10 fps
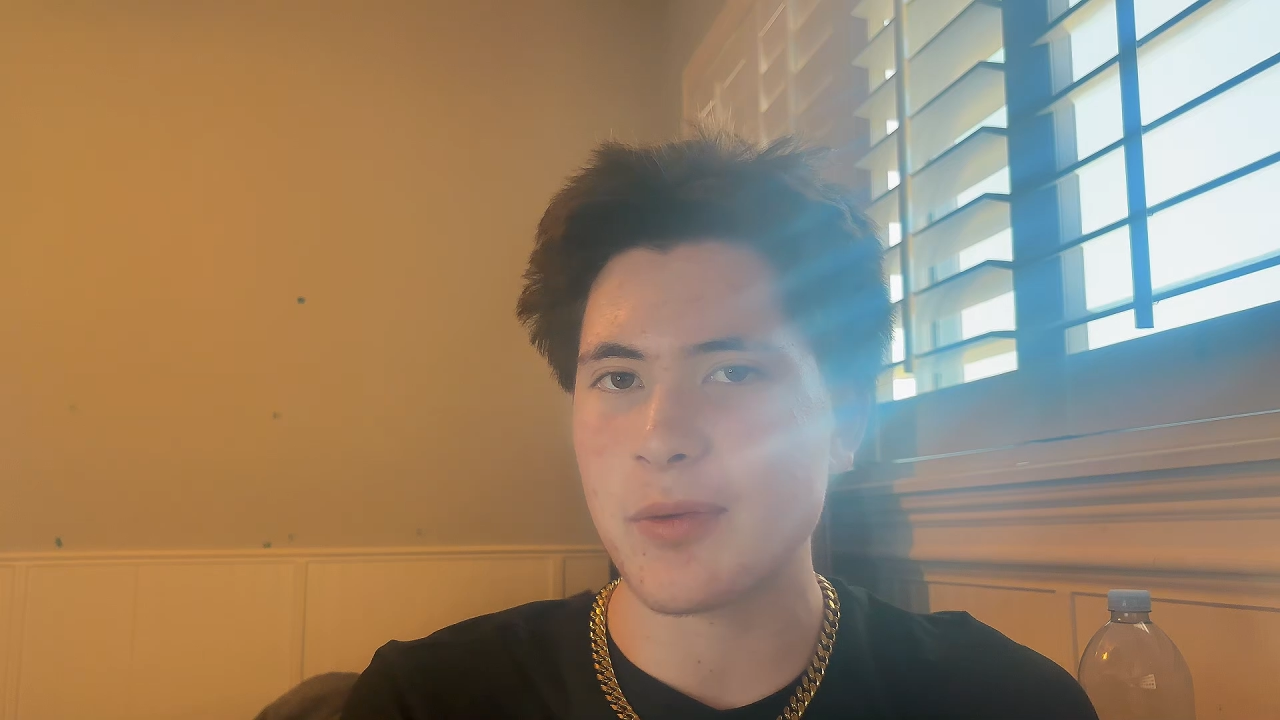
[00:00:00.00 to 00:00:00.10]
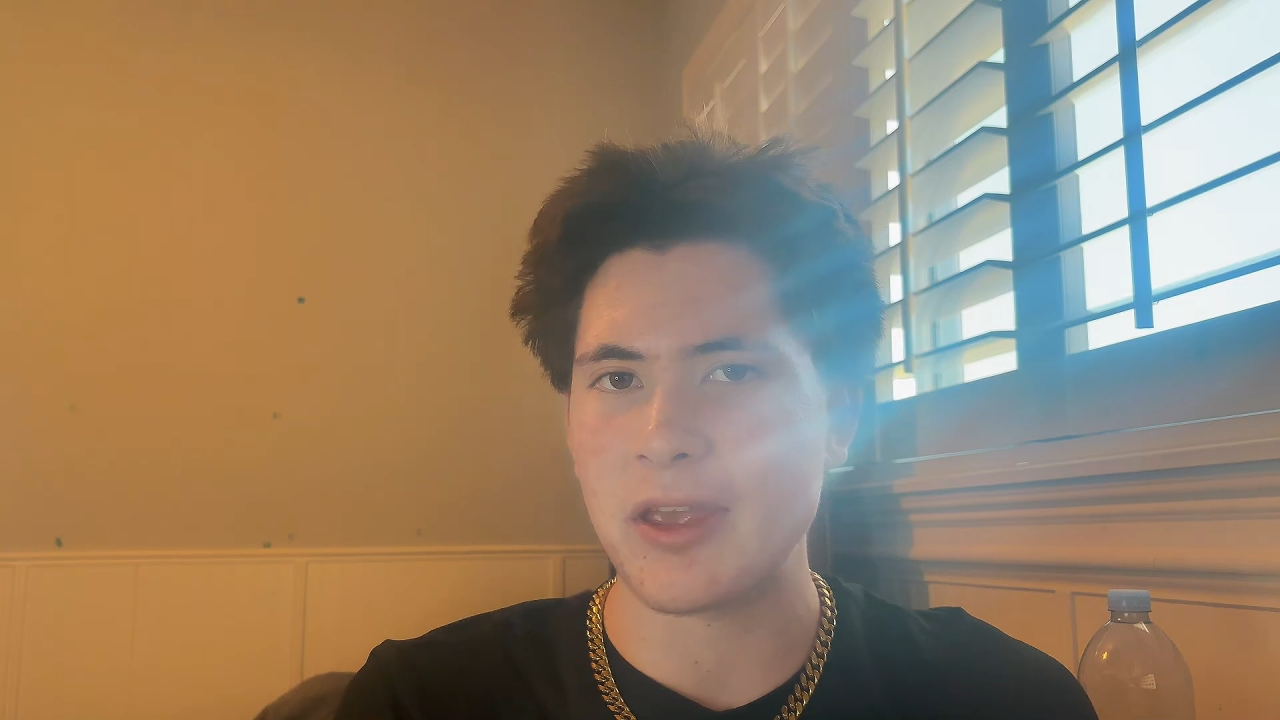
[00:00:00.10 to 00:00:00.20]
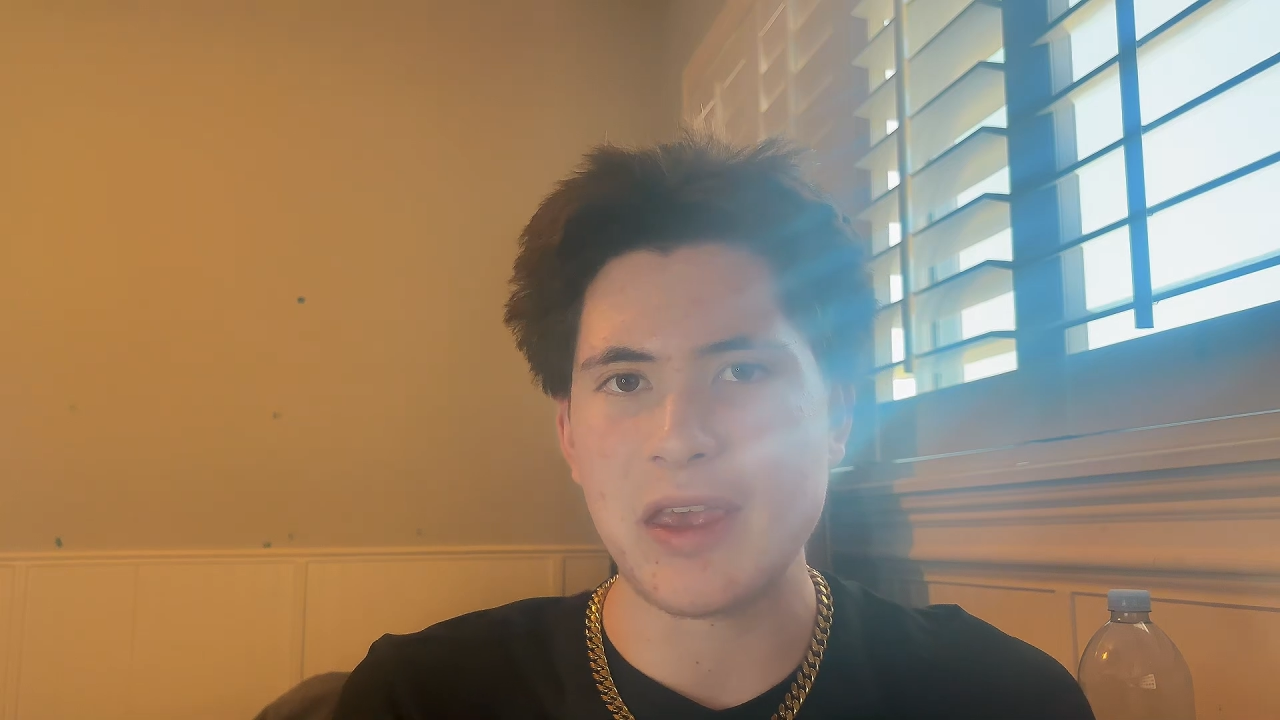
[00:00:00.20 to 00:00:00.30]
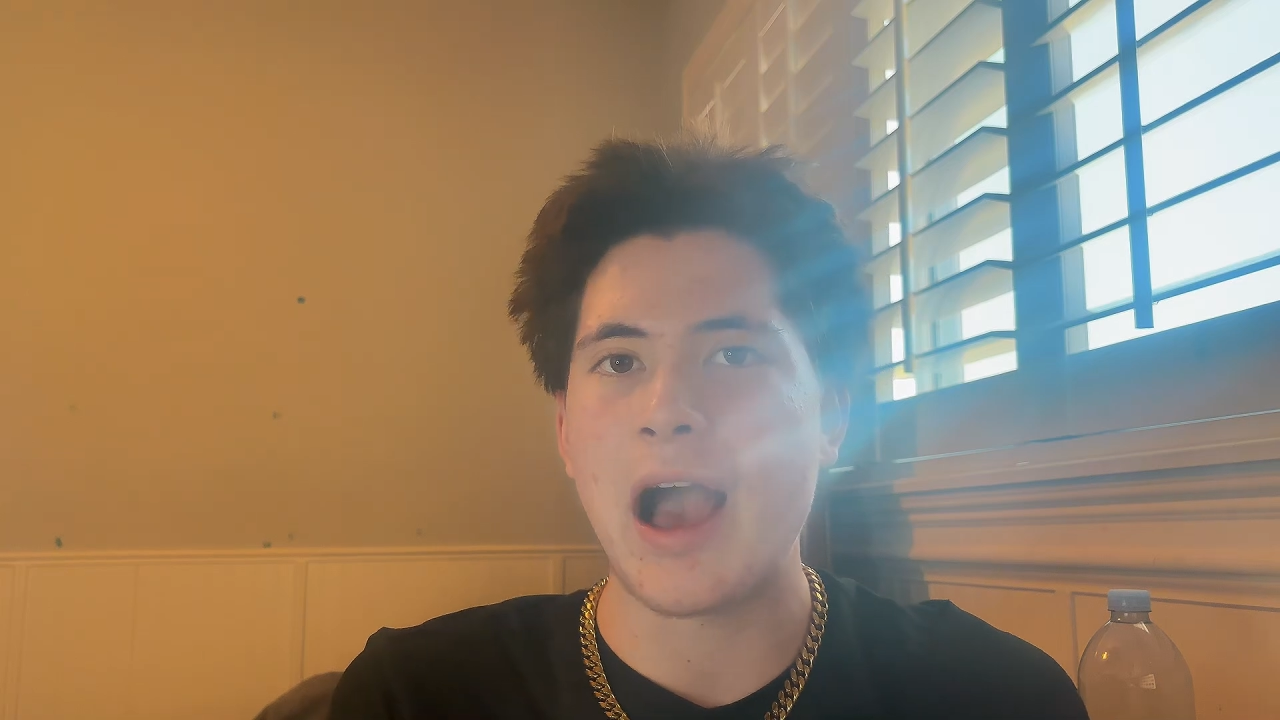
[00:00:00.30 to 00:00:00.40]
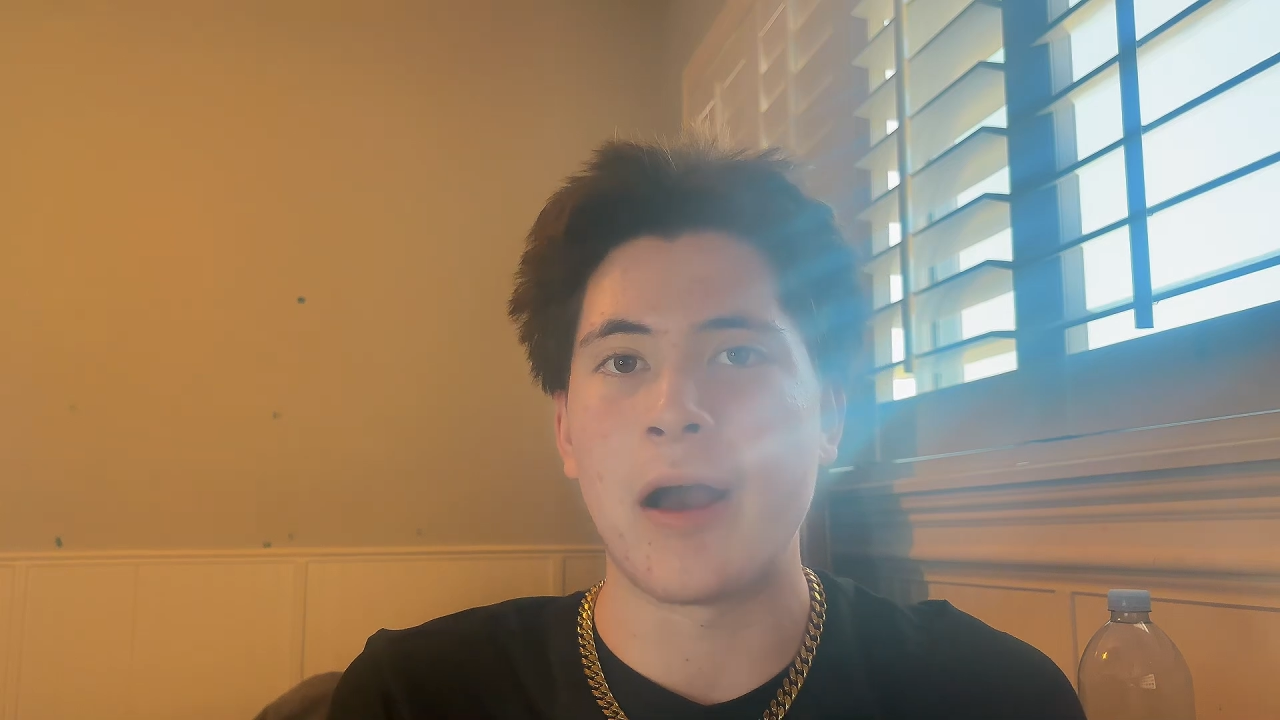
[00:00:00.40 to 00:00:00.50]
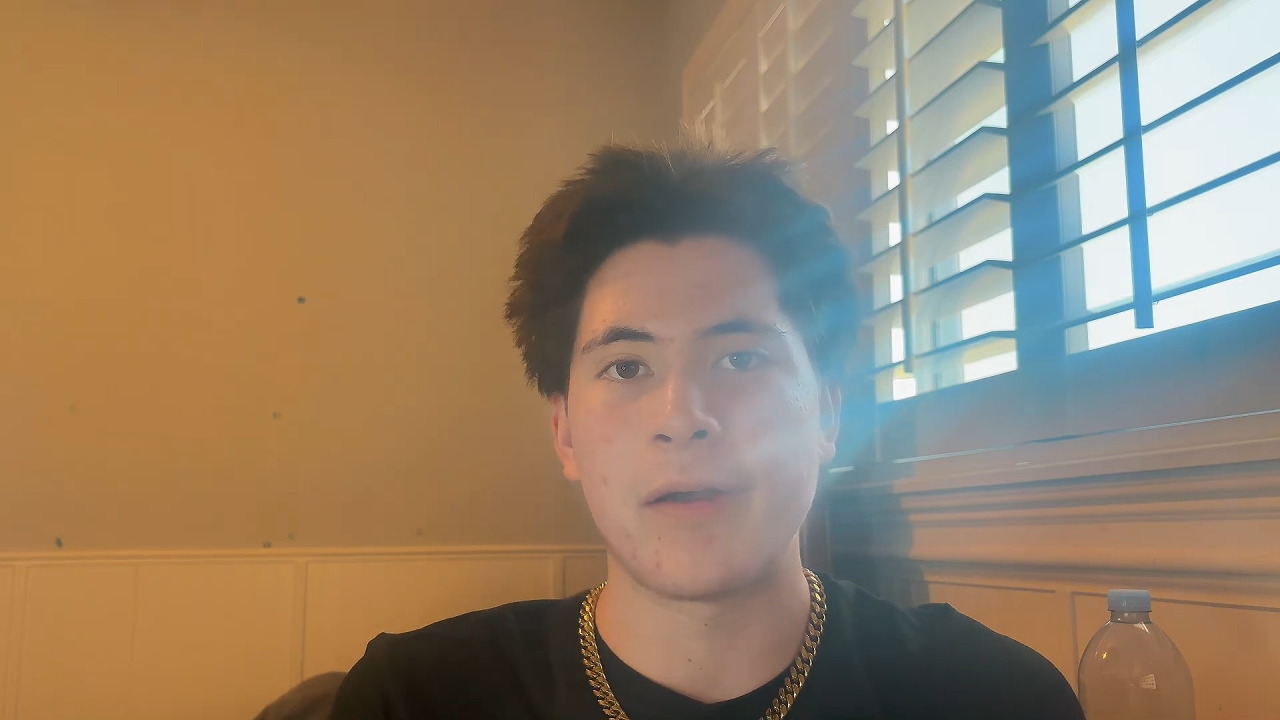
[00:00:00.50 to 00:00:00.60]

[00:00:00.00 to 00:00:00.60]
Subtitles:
it. But yeah,